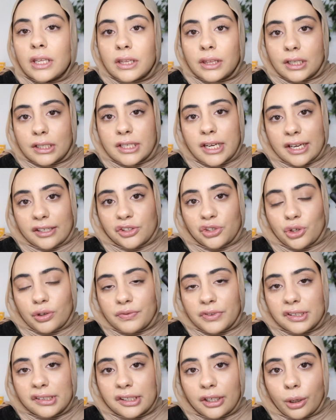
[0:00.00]
The texture
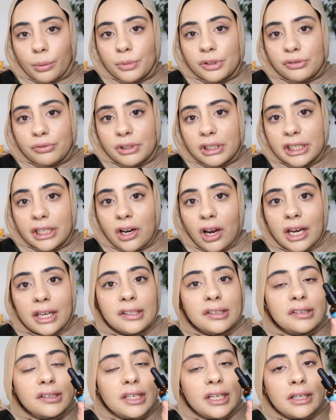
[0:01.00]
of the serum is really nice.